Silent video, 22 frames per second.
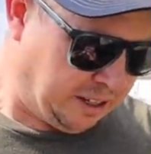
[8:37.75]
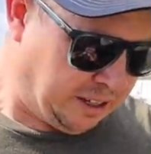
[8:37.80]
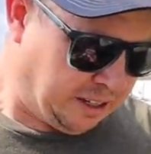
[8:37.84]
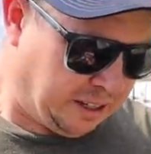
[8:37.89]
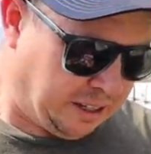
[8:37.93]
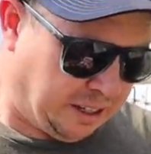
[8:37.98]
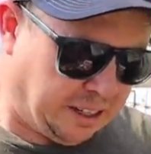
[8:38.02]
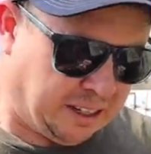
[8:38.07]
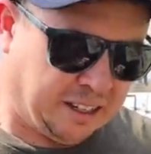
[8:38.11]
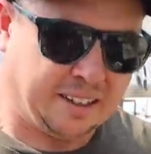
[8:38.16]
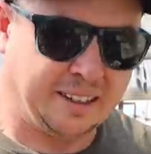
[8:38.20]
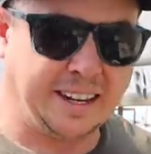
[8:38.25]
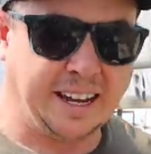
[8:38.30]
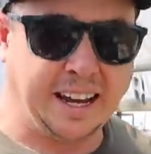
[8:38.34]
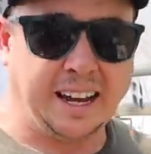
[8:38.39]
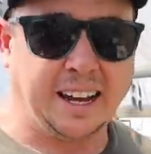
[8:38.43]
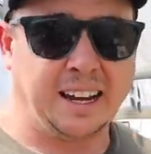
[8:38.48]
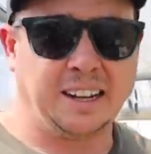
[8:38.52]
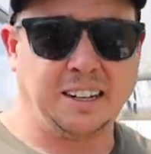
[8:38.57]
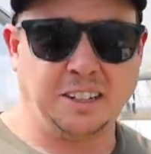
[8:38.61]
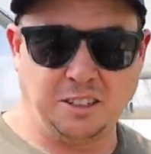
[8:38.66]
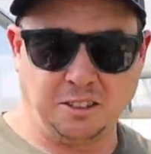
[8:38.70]
And
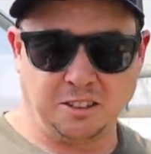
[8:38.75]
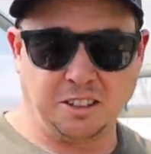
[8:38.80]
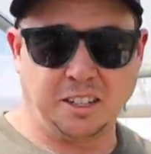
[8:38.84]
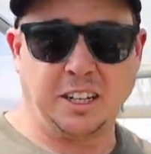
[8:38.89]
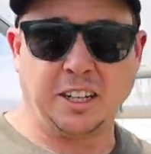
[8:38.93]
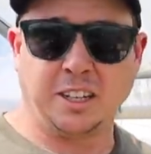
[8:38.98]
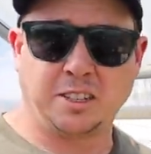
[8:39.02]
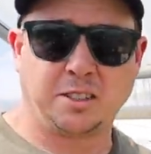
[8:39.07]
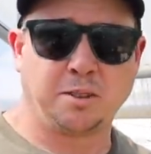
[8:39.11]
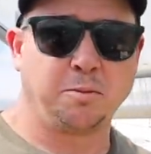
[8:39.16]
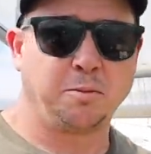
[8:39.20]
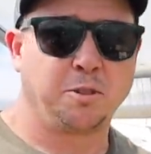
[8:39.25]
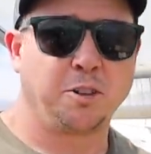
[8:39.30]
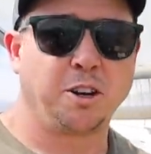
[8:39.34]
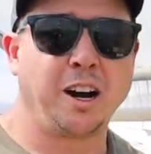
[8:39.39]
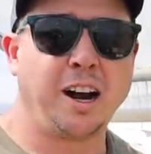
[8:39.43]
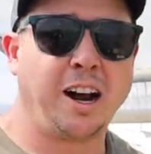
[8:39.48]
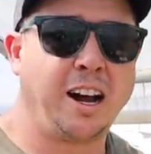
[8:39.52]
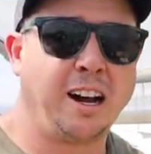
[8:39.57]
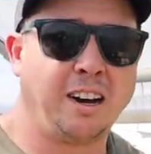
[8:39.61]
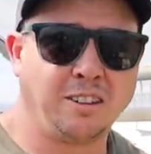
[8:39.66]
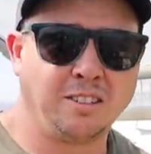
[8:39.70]
Dad usually does some
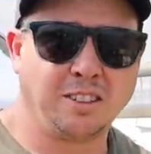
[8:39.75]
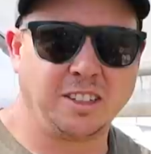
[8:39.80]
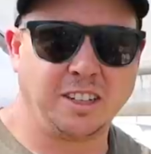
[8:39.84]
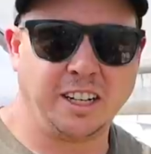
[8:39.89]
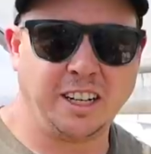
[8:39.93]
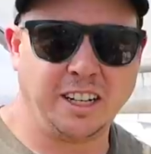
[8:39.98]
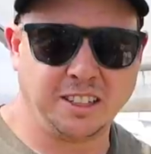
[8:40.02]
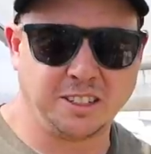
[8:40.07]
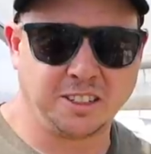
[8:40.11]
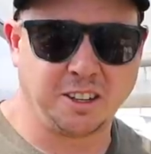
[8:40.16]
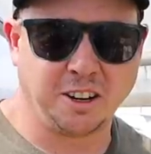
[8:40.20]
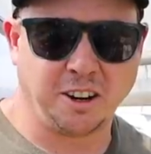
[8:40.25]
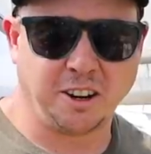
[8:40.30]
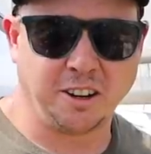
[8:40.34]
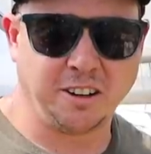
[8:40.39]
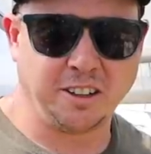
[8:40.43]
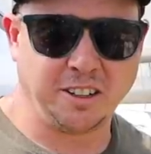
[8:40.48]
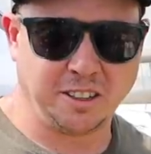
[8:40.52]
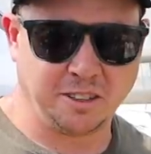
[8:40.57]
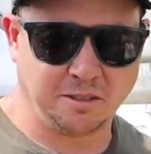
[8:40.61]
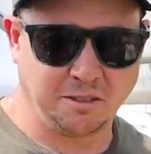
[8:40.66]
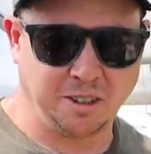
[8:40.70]
trials in his
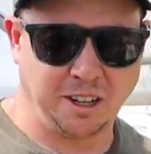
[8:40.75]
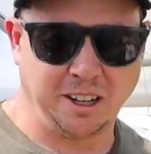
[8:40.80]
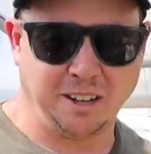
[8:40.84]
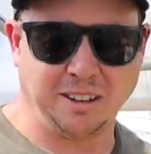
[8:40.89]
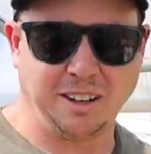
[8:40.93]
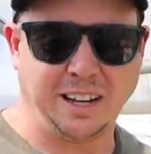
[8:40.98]
garden as well.